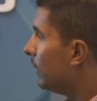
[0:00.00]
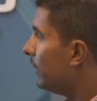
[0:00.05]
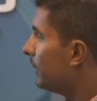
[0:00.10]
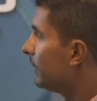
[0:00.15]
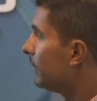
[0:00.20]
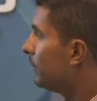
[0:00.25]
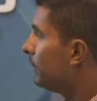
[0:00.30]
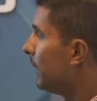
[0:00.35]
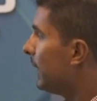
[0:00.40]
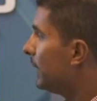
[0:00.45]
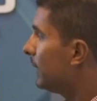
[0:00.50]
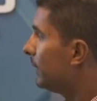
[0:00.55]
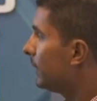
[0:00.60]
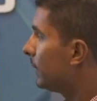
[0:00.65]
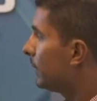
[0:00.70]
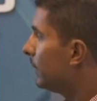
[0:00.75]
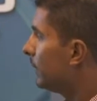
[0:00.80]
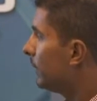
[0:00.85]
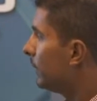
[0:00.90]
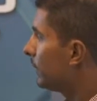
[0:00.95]
This is
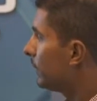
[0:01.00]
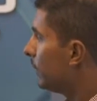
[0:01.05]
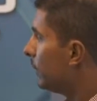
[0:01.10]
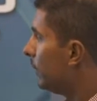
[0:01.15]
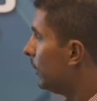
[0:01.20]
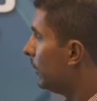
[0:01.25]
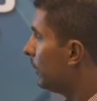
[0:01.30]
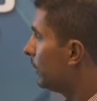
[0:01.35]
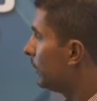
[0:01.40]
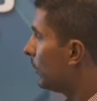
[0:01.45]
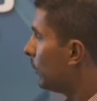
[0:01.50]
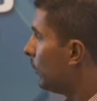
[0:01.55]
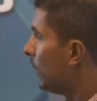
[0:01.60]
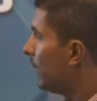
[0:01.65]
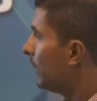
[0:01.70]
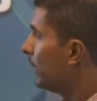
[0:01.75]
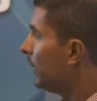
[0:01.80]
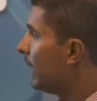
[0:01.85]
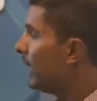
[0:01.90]
basically, so there's the red